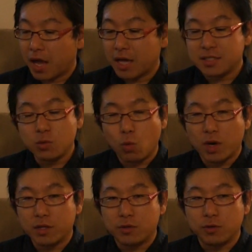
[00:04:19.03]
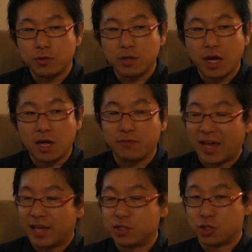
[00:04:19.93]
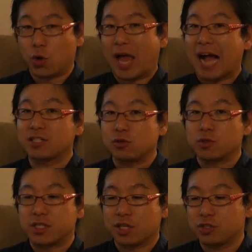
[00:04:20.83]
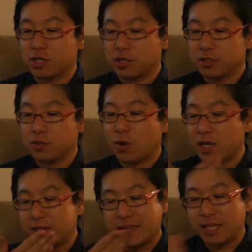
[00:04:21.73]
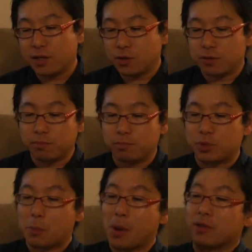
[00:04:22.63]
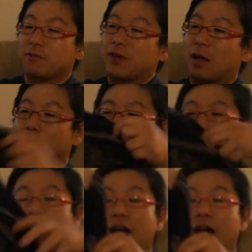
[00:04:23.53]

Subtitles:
I just wanted to kind of enjoy actual stitching, so I didn't prepare the fabric.